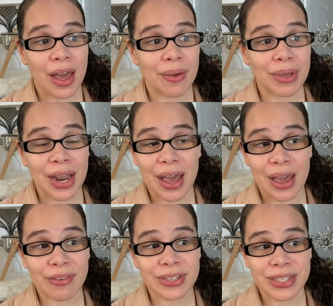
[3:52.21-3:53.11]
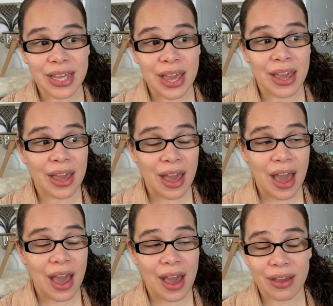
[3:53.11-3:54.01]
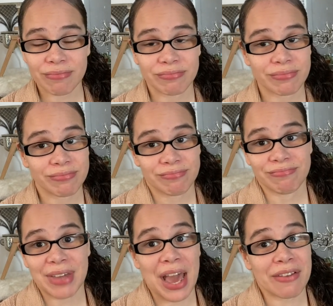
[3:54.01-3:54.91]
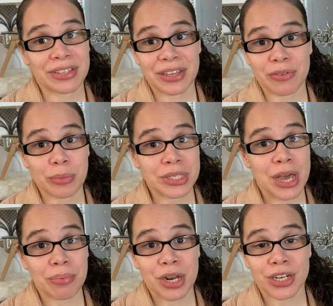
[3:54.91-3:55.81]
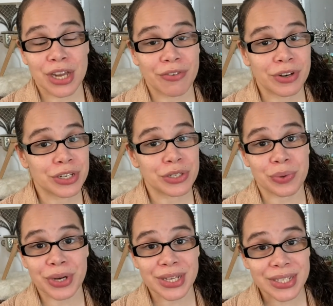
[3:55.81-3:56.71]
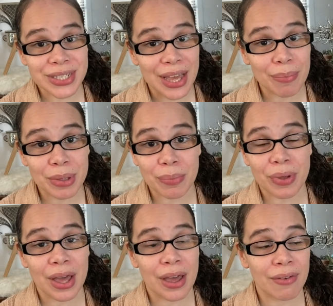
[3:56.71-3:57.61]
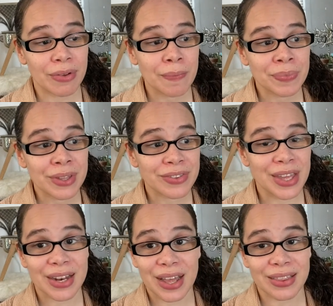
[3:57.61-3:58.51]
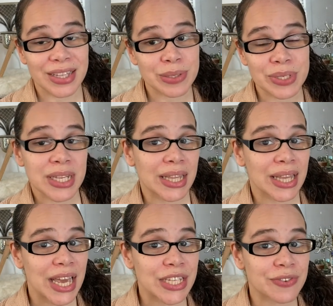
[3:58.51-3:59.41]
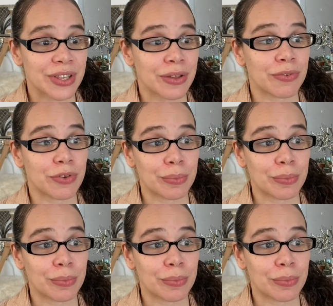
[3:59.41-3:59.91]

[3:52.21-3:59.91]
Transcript: I mean, I have to say, I, I have to give them a top notch. I've heard stories that people have said that this was not the case for them. For